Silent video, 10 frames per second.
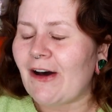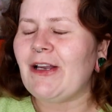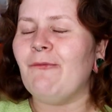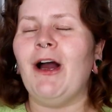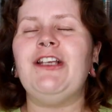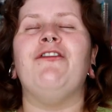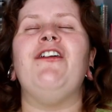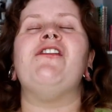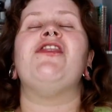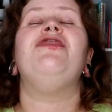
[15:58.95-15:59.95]
I, what is your
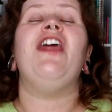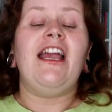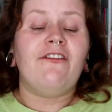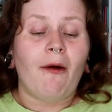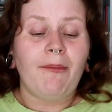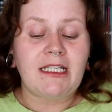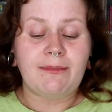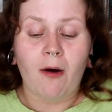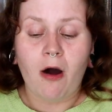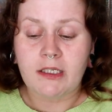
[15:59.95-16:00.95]
favourite thing from this
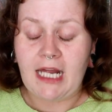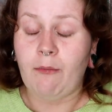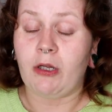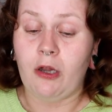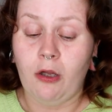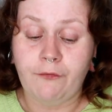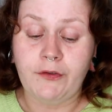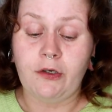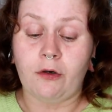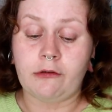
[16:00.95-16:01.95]
box? I would love
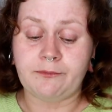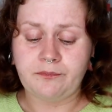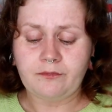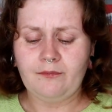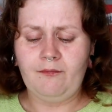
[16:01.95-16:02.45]
to know.